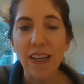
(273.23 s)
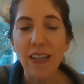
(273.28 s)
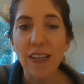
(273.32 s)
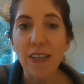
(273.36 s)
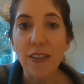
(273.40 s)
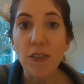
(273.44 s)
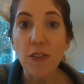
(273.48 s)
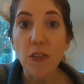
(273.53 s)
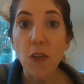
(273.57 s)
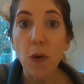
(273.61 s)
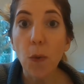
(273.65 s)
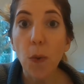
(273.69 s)

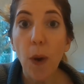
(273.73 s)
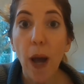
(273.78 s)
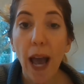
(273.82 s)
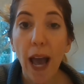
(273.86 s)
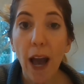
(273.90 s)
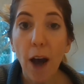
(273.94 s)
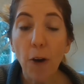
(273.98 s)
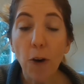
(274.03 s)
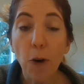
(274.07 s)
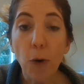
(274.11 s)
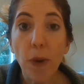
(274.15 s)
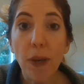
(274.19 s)
So
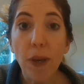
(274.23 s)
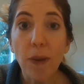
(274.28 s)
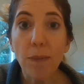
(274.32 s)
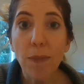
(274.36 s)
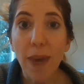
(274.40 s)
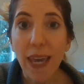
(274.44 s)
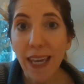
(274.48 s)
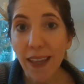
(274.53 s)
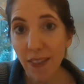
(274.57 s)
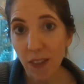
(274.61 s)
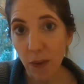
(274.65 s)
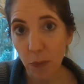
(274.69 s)
how do we
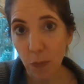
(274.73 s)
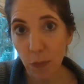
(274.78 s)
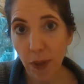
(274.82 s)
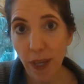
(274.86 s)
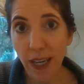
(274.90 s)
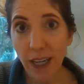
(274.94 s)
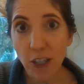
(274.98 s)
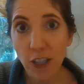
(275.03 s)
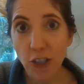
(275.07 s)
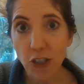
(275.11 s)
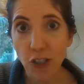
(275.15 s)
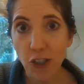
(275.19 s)
make the
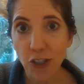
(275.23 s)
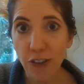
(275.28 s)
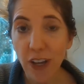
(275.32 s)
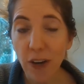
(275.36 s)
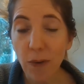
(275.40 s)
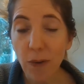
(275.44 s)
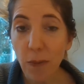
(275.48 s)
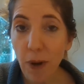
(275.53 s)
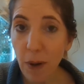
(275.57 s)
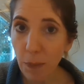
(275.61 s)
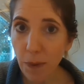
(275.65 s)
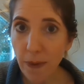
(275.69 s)
picture
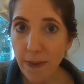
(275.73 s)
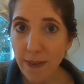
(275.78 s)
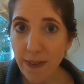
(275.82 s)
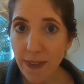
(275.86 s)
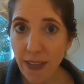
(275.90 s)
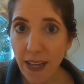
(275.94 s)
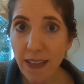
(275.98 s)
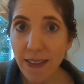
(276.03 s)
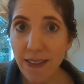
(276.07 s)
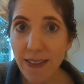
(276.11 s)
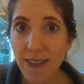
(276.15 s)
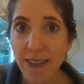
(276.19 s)
that
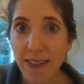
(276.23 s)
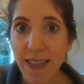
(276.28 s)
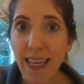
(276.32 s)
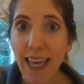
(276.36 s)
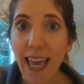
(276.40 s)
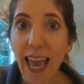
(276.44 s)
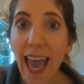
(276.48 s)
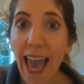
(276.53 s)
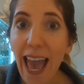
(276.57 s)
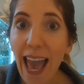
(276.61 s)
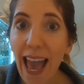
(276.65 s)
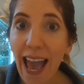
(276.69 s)
represents the
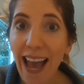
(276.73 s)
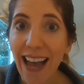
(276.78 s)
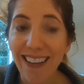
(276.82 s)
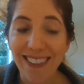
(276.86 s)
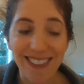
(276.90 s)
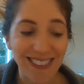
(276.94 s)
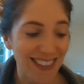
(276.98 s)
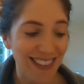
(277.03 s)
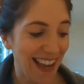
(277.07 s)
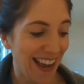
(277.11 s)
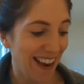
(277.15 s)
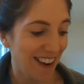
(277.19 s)
ah
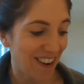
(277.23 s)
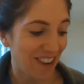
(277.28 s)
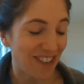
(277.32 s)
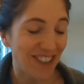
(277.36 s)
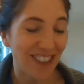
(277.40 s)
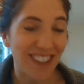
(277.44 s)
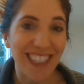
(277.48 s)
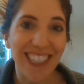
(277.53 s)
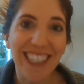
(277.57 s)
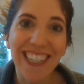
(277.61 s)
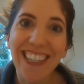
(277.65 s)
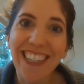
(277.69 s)

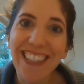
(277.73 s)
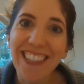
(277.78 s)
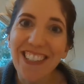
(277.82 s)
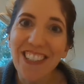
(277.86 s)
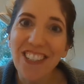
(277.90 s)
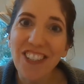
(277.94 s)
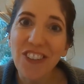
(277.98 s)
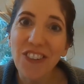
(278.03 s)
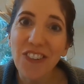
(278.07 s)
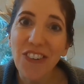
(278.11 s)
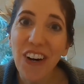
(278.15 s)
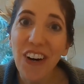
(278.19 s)
sound? Do
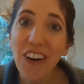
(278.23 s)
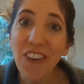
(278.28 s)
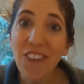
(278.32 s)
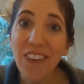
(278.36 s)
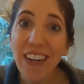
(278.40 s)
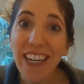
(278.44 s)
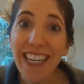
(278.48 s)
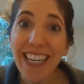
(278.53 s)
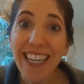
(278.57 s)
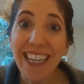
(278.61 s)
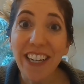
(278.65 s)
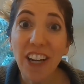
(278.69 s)
you
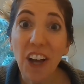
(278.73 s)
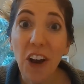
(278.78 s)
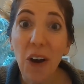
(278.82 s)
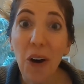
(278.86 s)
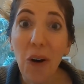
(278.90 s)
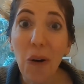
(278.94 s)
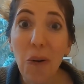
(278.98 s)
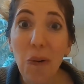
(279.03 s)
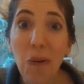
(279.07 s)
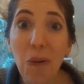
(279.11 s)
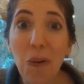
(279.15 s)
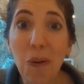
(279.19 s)
already
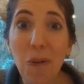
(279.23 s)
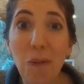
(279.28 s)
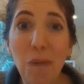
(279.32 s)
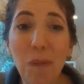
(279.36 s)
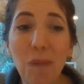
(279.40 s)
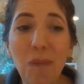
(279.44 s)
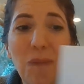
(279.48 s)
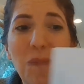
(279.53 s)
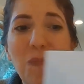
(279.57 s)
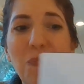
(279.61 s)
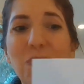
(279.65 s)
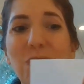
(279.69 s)
know?
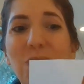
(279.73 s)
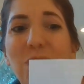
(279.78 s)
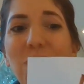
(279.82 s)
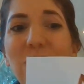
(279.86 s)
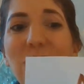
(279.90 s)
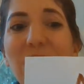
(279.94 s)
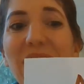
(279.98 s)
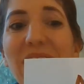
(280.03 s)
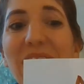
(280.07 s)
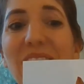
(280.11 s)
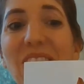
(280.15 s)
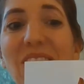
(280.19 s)

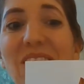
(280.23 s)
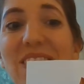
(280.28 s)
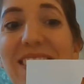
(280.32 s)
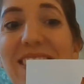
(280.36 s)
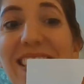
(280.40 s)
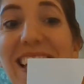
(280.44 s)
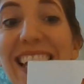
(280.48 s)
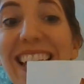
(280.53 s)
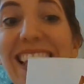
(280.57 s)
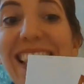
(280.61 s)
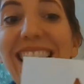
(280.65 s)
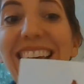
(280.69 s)
It looks
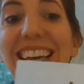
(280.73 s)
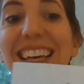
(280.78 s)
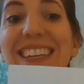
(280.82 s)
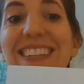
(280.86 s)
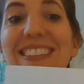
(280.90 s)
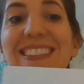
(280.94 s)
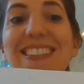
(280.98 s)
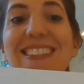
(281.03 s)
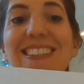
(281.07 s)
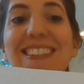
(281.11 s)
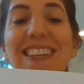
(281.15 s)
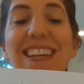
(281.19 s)
like
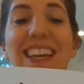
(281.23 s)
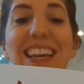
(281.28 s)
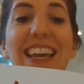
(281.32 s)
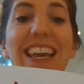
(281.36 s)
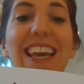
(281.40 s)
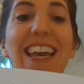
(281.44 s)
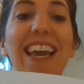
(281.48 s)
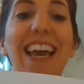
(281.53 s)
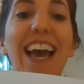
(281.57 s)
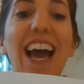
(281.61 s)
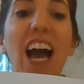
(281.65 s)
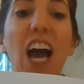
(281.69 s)
this.
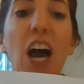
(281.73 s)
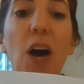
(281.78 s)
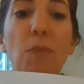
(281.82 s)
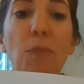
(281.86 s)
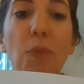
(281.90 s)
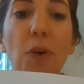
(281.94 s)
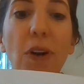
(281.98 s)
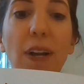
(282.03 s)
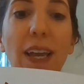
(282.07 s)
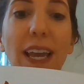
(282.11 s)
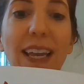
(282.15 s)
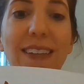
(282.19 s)

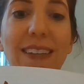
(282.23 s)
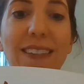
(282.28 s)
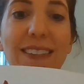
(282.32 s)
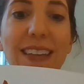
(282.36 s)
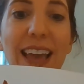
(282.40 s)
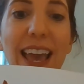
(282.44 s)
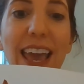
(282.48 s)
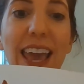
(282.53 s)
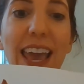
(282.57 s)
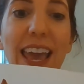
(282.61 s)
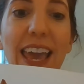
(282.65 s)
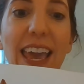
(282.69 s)
Uppercase
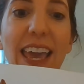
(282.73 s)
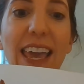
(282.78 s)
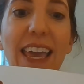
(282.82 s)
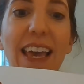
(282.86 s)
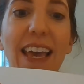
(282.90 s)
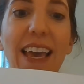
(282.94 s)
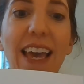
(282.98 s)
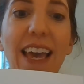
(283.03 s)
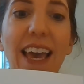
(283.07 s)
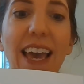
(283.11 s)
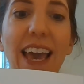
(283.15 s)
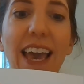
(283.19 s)
A
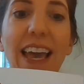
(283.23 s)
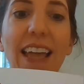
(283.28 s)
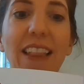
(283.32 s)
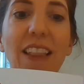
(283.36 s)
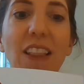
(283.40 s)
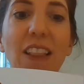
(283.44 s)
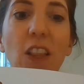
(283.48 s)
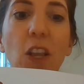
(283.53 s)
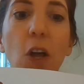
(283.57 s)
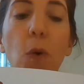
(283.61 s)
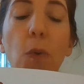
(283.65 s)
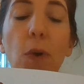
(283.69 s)
and
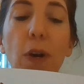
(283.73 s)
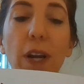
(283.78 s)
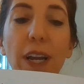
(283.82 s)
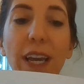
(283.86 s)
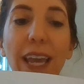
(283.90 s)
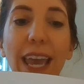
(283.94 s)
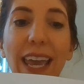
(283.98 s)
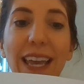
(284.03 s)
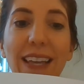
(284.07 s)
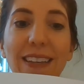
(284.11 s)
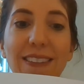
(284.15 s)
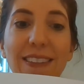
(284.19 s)

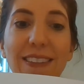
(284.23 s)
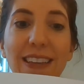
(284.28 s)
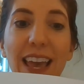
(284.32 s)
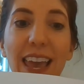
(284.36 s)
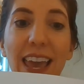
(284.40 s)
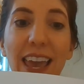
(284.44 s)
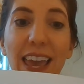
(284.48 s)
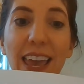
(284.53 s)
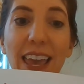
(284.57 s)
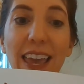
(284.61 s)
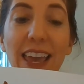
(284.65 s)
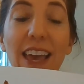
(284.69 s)
lowercase
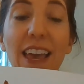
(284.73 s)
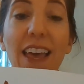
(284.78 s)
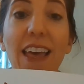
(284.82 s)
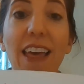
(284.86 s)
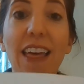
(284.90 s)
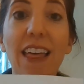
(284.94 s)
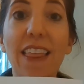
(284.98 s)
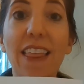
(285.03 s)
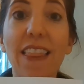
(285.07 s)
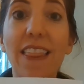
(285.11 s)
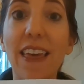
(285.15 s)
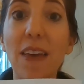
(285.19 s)
a.
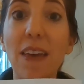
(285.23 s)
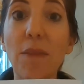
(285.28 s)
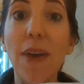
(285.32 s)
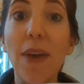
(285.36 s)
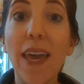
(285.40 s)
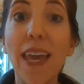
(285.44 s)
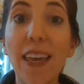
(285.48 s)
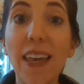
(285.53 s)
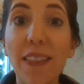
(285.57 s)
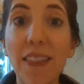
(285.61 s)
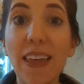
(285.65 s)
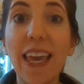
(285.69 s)
They
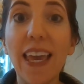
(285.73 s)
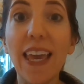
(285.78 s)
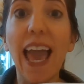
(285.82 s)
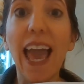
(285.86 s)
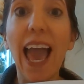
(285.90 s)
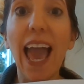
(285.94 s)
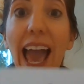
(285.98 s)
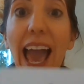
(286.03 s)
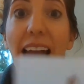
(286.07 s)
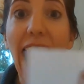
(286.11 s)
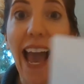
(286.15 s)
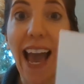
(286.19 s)
make the
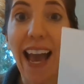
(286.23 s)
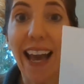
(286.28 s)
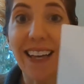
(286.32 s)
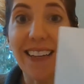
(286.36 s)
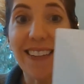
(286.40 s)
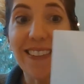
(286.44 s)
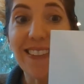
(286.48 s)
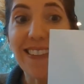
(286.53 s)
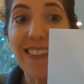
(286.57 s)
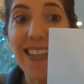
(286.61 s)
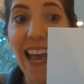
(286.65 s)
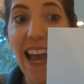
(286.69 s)
ah
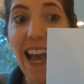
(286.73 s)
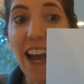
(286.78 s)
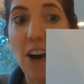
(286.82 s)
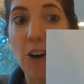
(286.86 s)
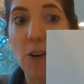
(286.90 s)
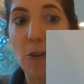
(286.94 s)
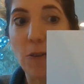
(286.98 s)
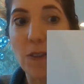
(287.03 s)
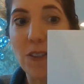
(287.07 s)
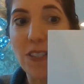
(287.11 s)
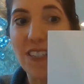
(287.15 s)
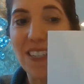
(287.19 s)

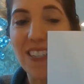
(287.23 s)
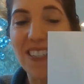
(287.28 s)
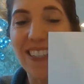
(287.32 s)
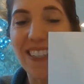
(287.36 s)
sound.